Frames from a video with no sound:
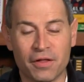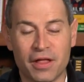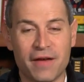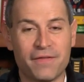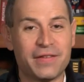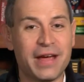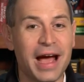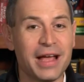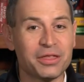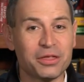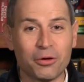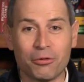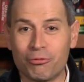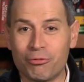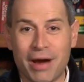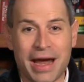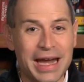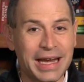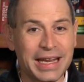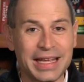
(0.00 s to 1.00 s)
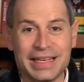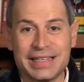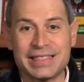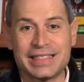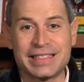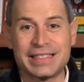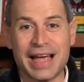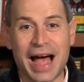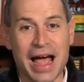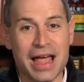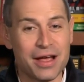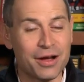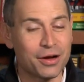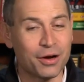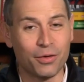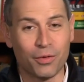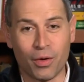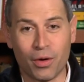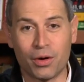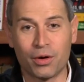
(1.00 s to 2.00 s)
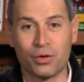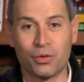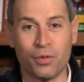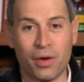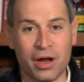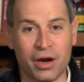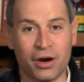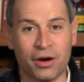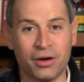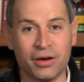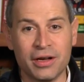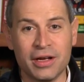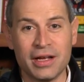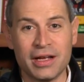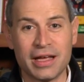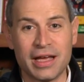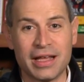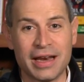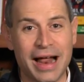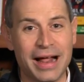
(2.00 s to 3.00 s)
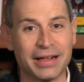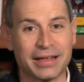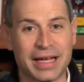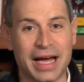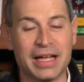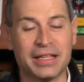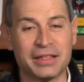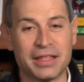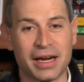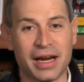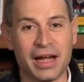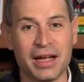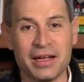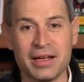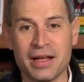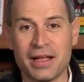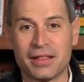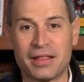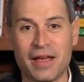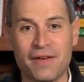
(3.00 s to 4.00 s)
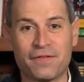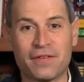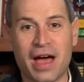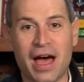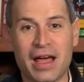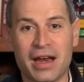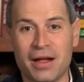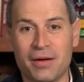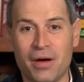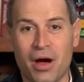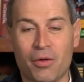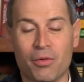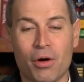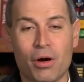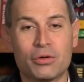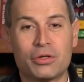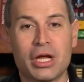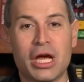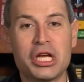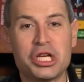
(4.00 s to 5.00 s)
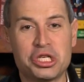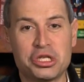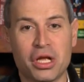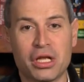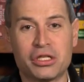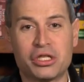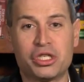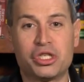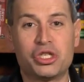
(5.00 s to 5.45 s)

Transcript: they've got the reigning Cy Young Award winner in Alcantara. Yeah, they've got a, a rotation that's